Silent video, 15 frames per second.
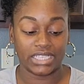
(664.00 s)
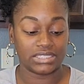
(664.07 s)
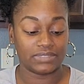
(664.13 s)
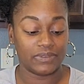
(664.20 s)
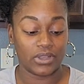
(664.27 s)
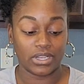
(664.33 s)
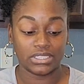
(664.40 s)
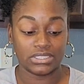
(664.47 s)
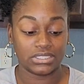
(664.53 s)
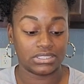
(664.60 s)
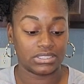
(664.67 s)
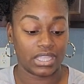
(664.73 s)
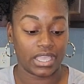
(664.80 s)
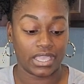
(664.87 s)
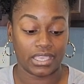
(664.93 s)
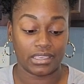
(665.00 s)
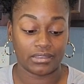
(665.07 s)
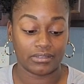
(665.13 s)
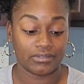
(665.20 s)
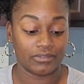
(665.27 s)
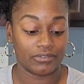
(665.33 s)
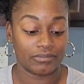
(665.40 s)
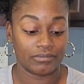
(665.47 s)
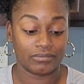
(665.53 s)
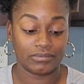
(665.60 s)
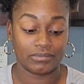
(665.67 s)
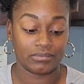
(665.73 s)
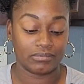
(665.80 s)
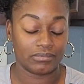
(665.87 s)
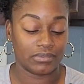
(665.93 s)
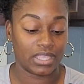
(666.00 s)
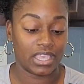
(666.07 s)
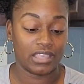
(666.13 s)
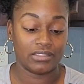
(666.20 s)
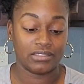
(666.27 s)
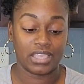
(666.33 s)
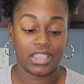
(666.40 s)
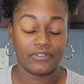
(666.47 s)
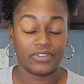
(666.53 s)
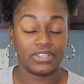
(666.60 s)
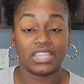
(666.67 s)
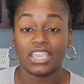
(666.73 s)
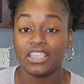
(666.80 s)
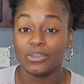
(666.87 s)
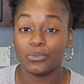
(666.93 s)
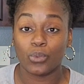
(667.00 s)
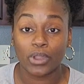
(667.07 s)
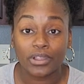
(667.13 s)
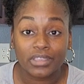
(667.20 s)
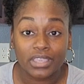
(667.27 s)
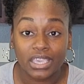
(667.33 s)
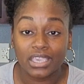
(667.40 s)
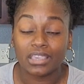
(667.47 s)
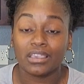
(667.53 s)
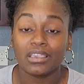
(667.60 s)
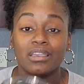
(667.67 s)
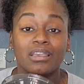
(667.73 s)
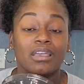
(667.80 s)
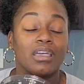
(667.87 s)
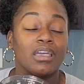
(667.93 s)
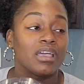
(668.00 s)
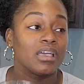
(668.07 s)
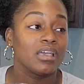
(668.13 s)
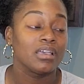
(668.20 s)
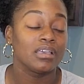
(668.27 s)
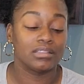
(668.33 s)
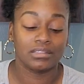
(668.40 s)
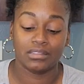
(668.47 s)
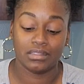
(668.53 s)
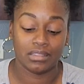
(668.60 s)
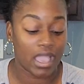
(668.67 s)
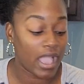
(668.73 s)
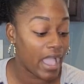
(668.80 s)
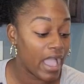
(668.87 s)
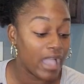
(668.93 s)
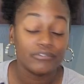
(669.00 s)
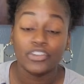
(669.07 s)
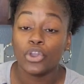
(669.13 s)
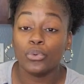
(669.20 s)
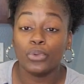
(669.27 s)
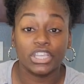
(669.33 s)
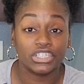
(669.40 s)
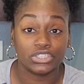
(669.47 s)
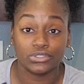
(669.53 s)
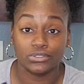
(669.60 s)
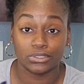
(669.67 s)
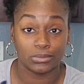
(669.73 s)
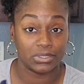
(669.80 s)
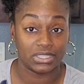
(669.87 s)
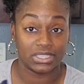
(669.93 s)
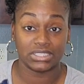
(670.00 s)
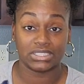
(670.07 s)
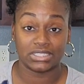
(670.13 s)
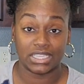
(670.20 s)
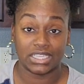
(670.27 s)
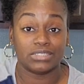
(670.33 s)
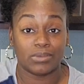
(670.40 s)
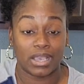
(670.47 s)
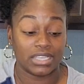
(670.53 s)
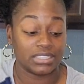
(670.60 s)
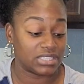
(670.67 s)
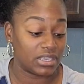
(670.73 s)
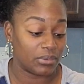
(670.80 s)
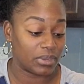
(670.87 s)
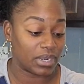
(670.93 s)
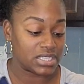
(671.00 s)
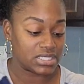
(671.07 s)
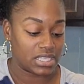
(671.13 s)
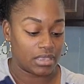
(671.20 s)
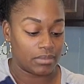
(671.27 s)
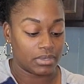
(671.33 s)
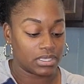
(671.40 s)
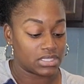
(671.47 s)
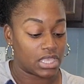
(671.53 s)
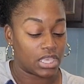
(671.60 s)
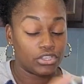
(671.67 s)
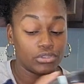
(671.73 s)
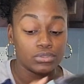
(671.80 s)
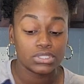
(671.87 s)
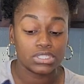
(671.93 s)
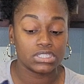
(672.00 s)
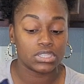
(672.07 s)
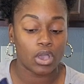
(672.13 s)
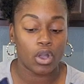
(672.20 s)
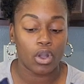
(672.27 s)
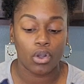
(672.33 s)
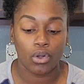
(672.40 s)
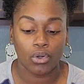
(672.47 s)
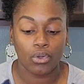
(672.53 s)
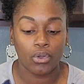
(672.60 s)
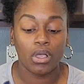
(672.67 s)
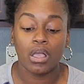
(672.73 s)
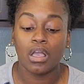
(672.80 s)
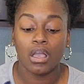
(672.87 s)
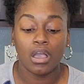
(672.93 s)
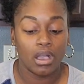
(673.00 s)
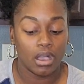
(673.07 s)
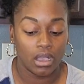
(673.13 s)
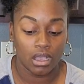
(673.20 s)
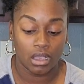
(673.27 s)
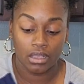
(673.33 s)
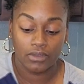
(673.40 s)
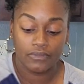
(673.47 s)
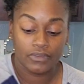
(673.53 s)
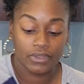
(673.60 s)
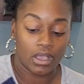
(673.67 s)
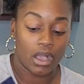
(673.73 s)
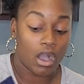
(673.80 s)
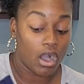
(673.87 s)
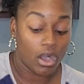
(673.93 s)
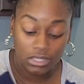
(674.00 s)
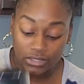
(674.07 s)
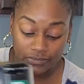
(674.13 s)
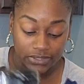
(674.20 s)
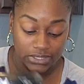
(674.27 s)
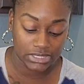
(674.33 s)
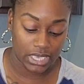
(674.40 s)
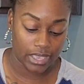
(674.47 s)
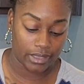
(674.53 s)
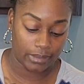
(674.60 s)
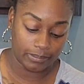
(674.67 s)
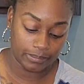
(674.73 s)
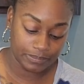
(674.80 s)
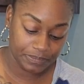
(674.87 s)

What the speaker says: far as like everything working, I have no issues with this. That's why I said what I said, because I use this all of the time.